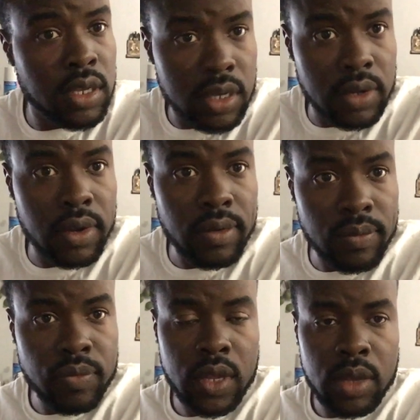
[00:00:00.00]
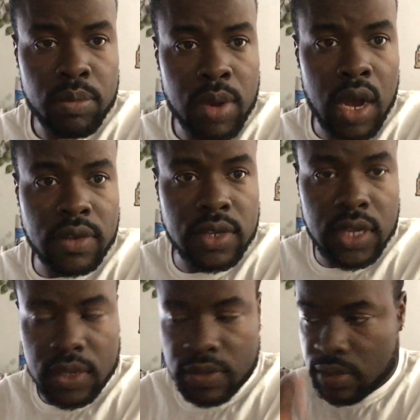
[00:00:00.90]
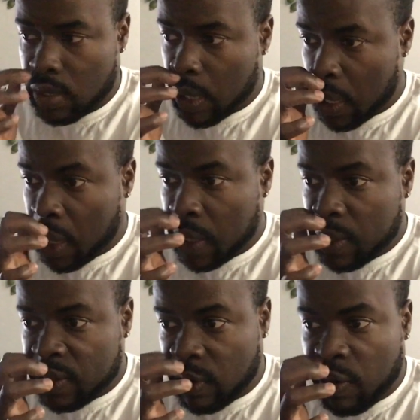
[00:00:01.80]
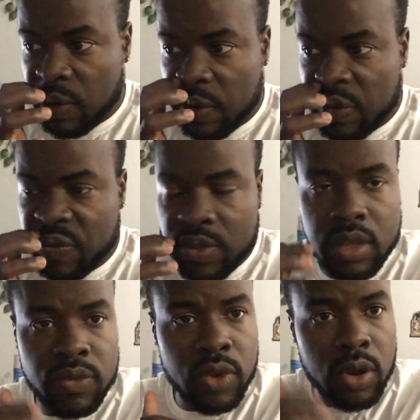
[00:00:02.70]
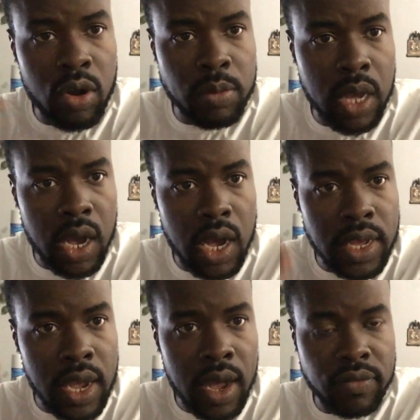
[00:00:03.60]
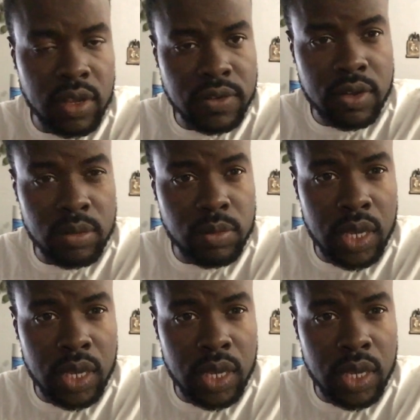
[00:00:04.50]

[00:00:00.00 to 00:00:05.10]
you know, pass the test. So if you come here and you have then something